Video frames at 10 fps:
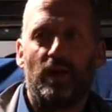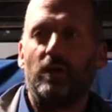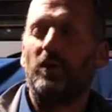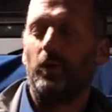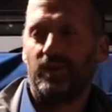what
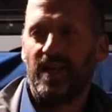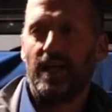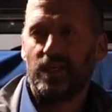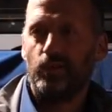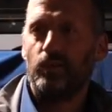I'll call
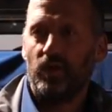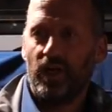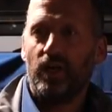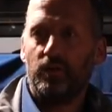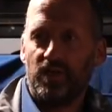
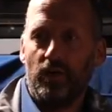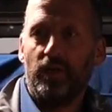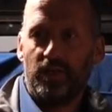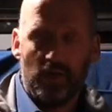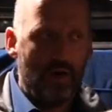textual coat
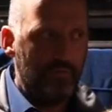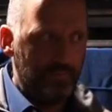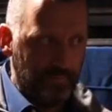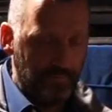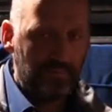on the
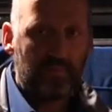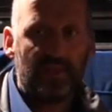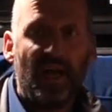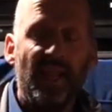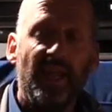top,
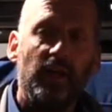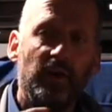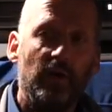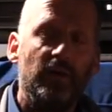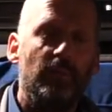and then
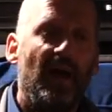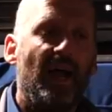I'll go on the